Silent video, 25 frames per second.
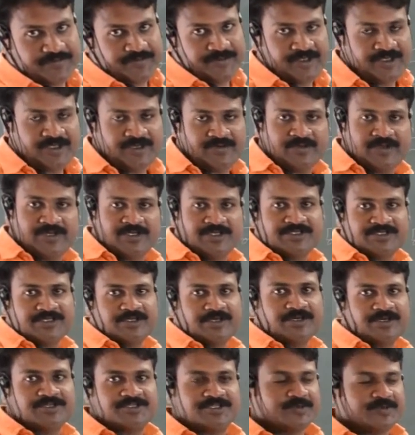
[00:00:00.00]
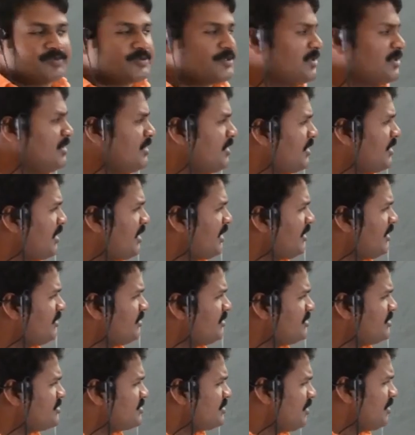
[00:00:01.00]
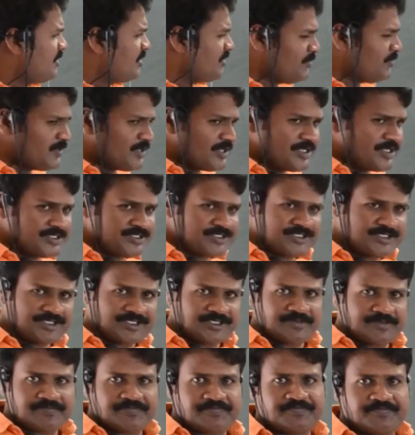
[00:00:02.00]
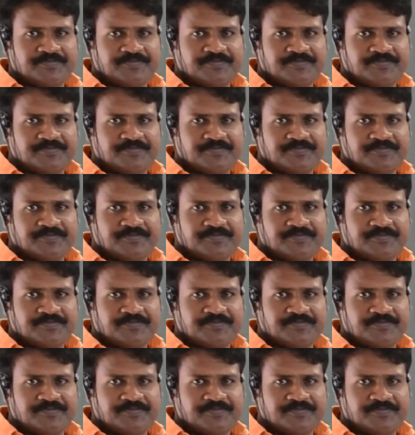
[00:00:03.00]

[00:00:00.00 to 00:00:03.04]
relative velocity concept and this relative velocity